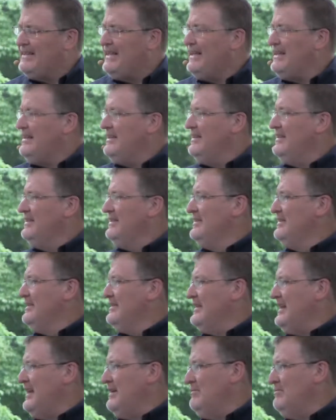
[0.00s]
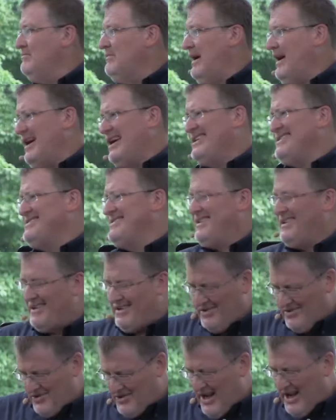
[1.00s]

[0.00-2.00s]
then came Isaac and